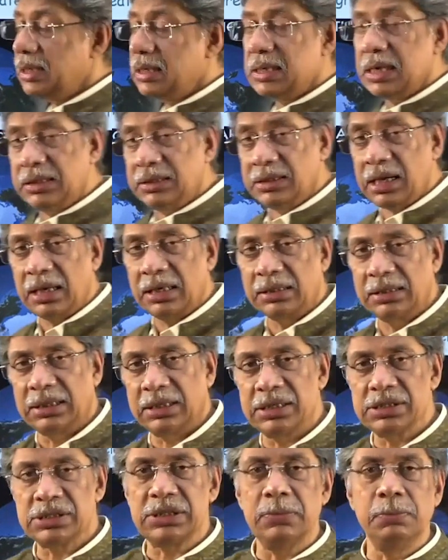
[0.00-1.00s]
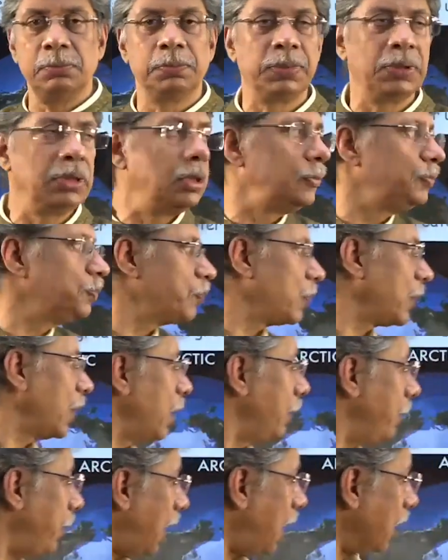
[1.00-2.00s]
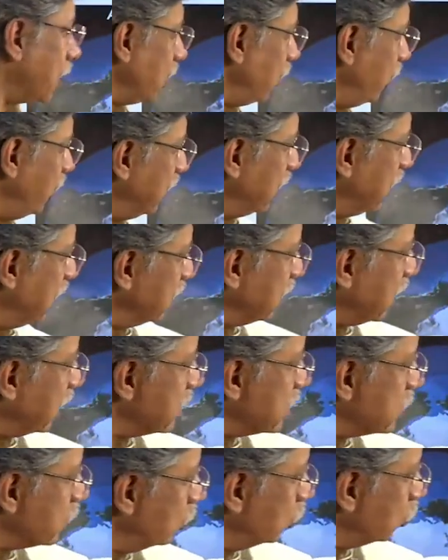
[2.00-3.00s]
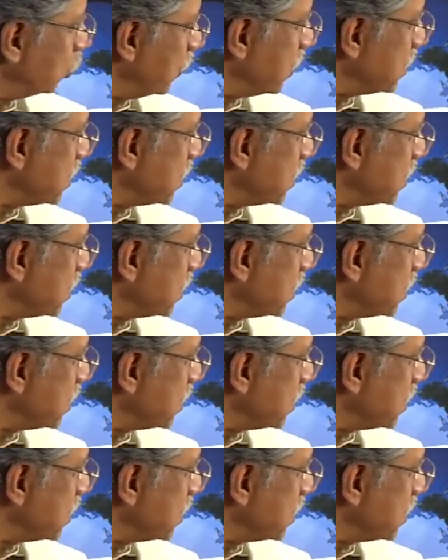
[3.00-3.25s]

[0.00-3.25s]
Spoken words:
Antarctic, a simple part of it that is going to be